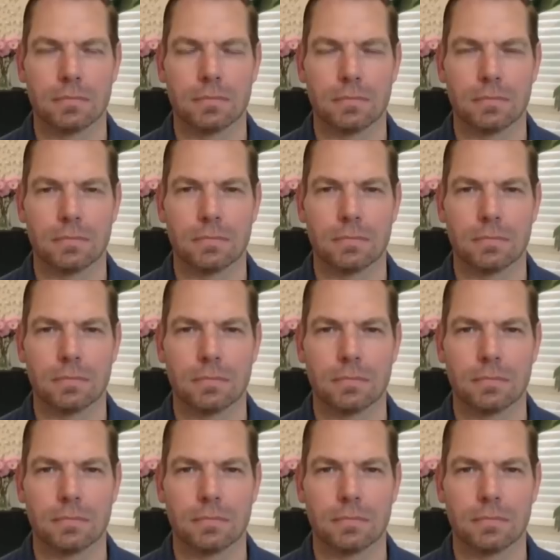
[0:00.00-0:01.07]

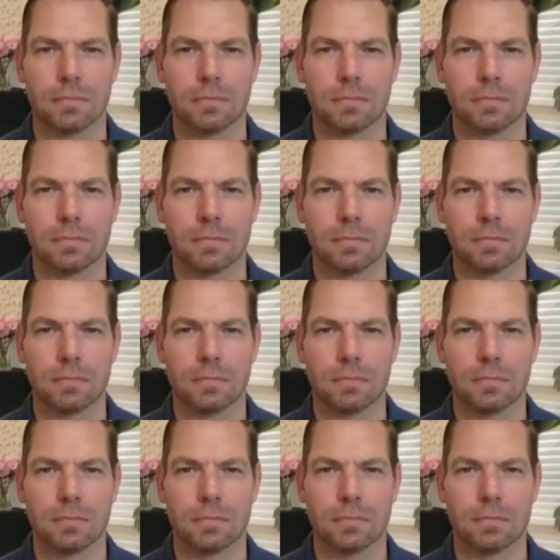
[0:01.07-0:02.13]

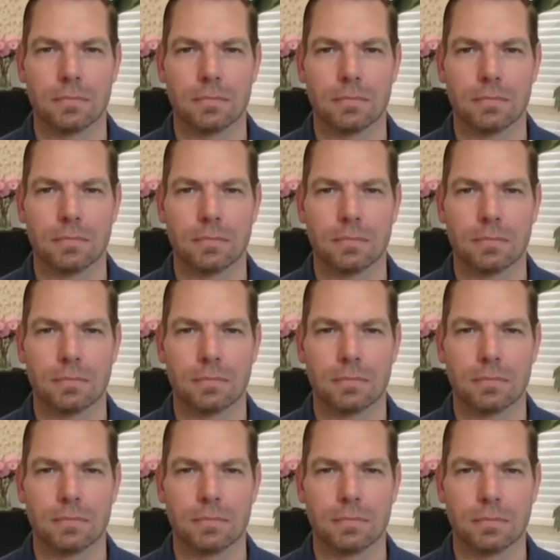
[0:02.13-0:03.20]

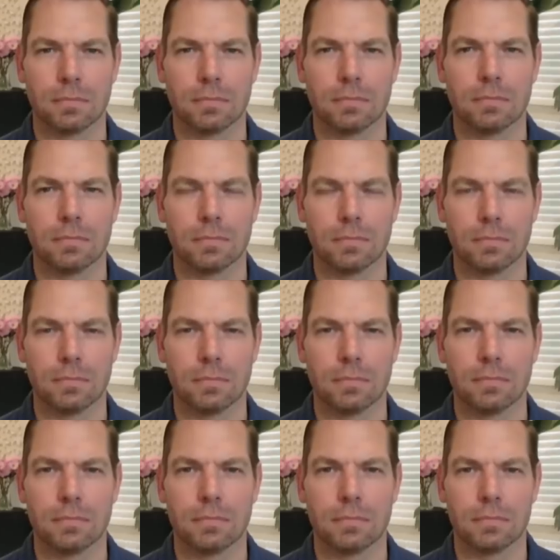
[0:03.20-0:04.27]

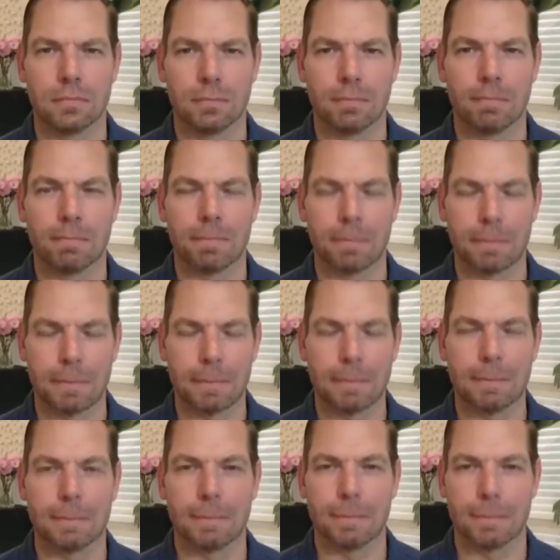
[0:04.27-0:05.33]

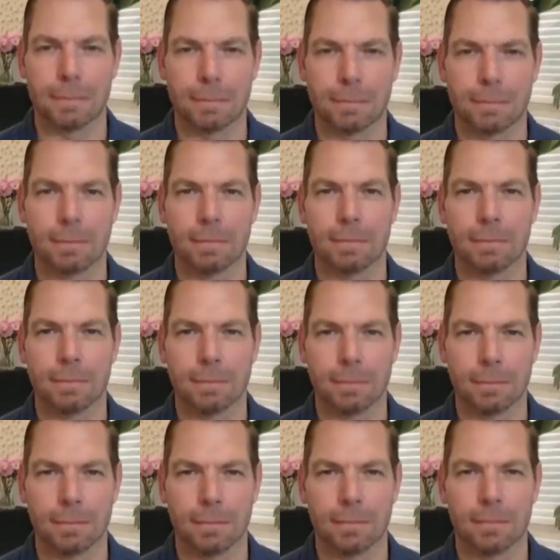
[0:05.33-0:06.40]

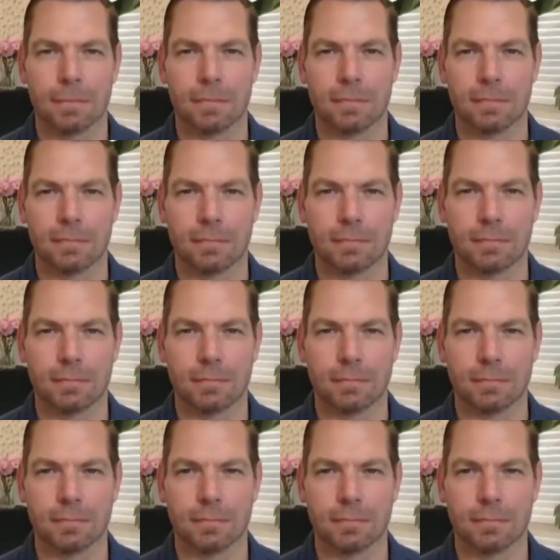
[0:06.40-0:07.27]
The person shown says nothing.